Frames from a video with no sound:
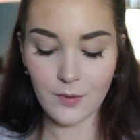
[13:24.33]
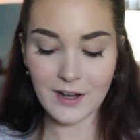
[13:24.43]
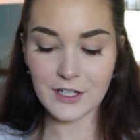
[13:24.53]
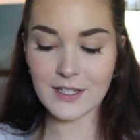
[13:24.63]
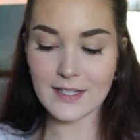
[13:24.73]
So
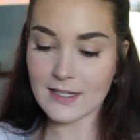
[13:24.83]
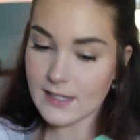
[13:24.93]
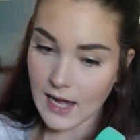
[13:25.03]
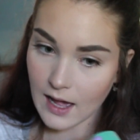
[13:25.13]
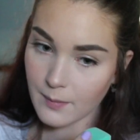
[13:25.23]
I just
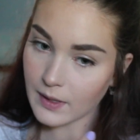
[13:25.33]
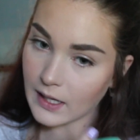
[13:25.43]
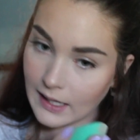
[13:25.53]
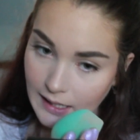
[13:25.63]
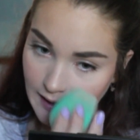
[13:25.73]
dab
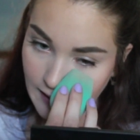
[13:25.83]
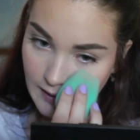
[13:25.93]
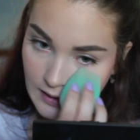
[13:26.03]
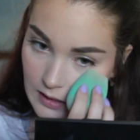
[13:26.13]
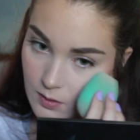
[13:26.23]
it
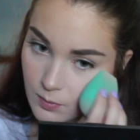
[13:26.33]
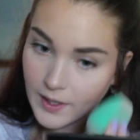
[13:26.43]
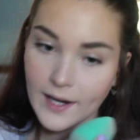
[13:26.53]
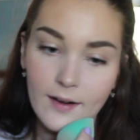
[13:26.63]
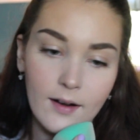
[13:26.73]
in
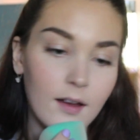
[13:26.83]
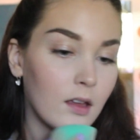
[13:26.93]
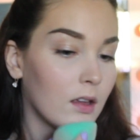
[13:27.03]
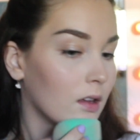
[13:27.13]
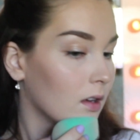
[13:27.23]
where
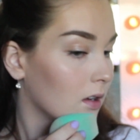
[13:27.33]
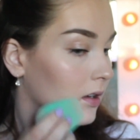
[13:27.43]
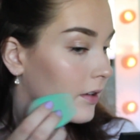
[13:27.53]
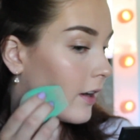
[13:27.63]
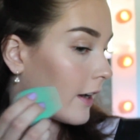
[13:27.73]

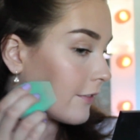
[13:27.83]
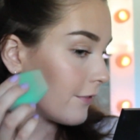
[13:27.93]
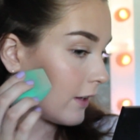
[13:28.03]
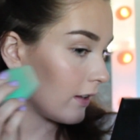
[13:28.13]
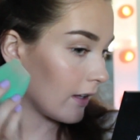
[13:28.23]
I
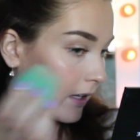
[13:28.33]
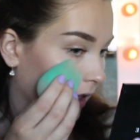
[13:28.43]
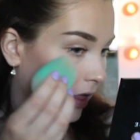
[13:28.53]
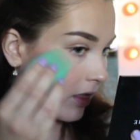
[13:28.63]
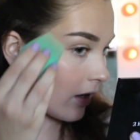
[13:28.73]
feel
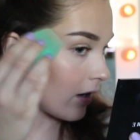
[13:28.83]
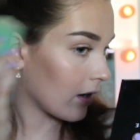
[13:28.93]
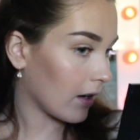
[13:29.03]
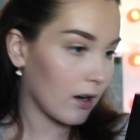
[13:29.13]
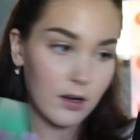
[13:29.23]
like there